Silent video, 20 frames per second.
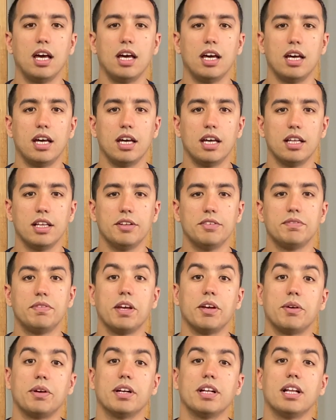Aloe
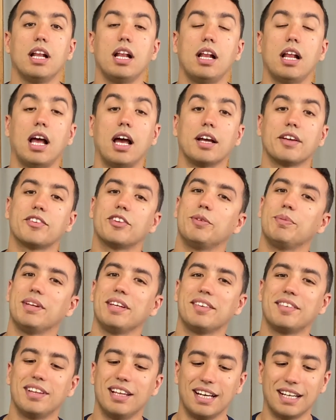vera likes to
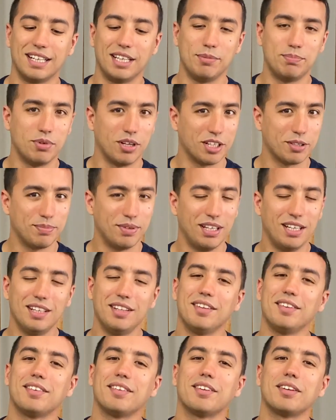be slightly pot
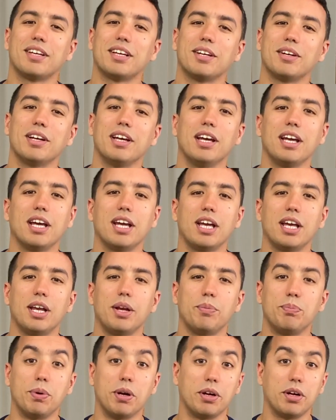bound, so
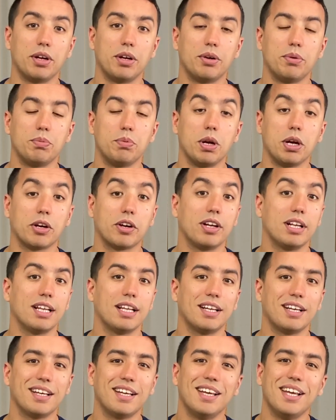
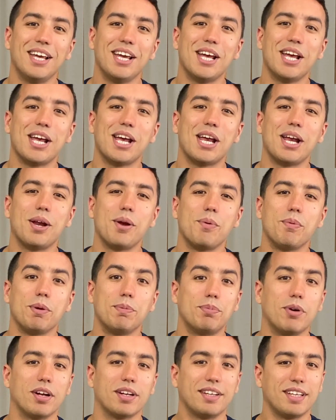regular
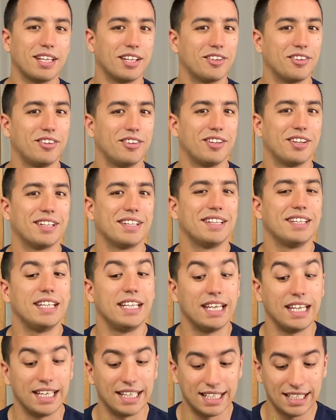repotting is not
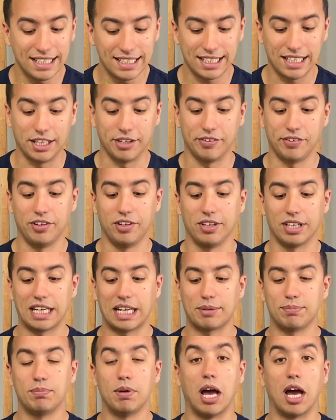needed. If you look
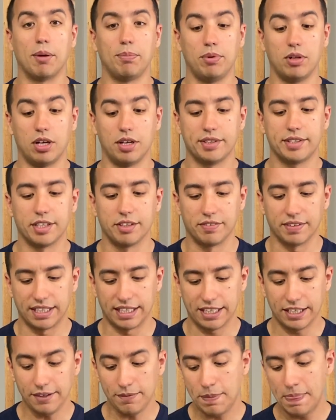at my plant over
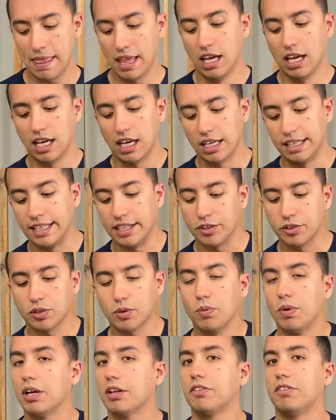here, it is
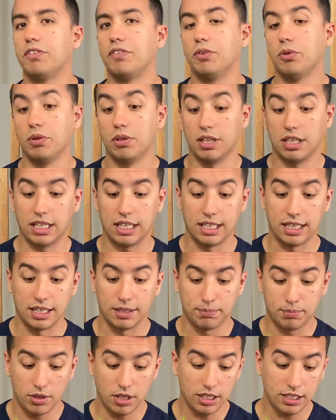quite full in
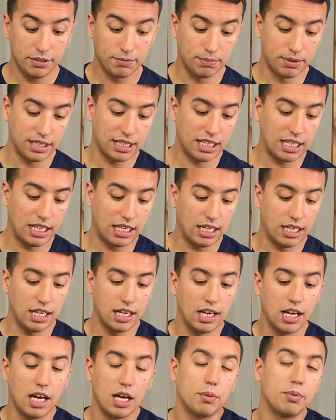the pot, but
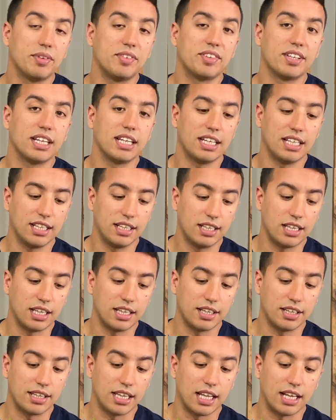I would say
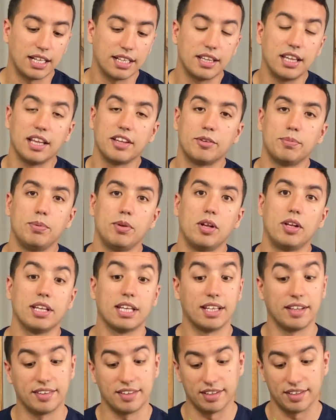that this
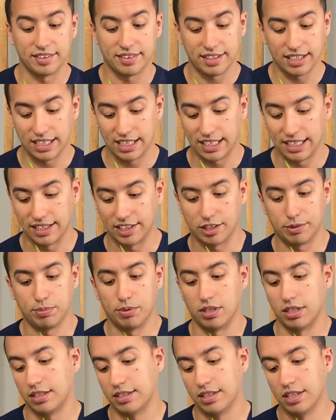plant can still stay in this
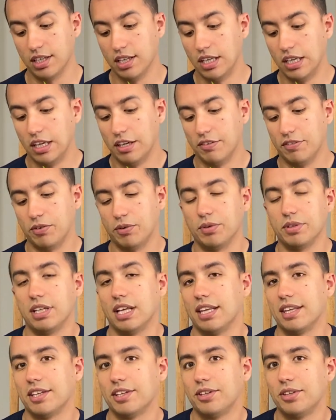pot for
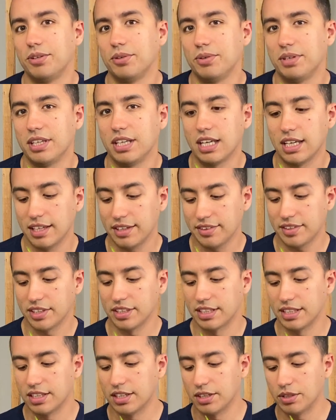another 2 years
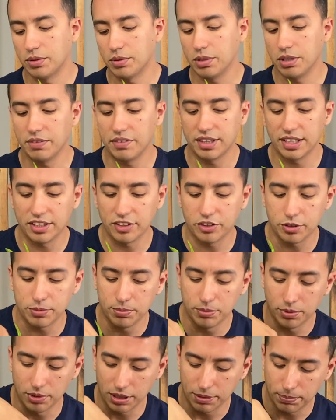until all of these
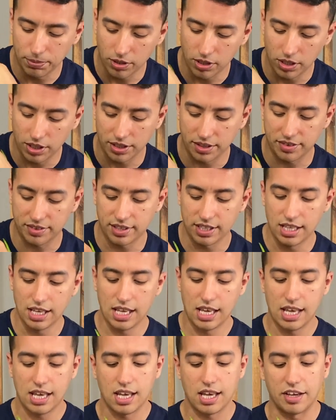smaller plants
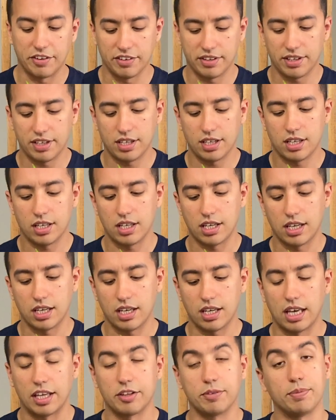
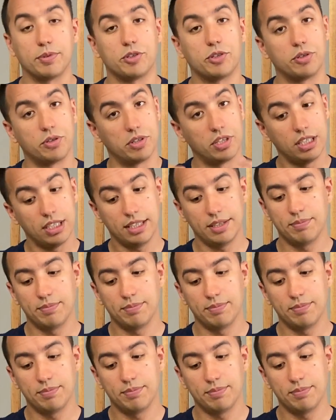has matured.